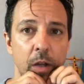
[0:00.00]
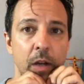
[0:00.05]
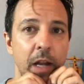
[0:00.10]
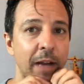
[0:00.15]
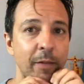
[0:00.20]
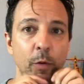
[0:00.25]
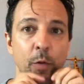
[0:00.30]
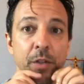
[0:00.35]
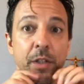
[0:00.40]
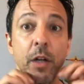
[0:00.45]

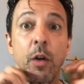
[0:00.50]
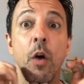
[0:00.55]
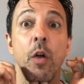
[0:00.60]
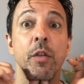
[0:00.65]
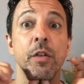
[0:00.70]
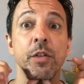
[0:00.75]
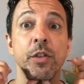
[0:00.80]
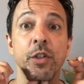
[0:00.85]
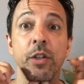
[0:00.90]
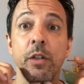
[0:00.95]
everyone said, oh,
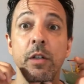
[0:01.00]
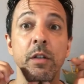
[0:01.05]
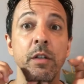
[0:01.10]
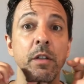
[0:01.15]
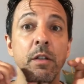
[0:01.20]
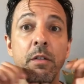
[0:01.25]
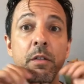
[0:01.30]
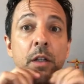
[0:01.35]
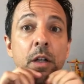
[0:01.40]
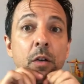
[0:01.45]
this
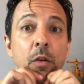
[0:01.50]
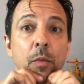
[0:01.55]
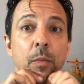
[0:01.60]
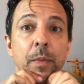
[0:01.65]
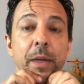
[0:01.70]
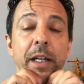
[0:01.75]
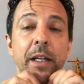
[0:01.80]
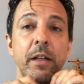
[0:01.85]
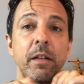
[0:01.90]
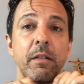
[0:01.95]
shouldn't, you know,
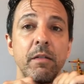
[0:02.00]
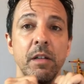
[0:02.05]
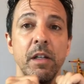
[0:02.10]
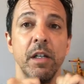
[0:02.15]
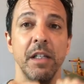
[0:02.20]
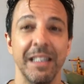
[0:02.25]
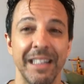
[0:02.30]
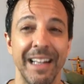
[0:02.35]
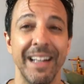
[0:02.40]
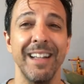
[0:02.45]
be
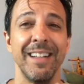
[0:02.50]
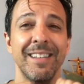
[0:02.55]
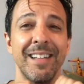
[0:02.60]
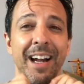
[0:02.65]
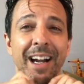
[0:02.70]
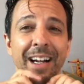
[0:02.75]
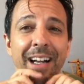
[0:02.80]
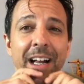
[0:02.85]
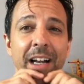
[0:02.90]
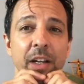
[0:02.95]
getting
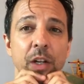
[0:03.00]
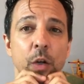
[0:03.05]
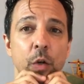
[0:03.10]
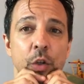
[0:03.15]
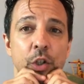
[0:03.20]
tight on you.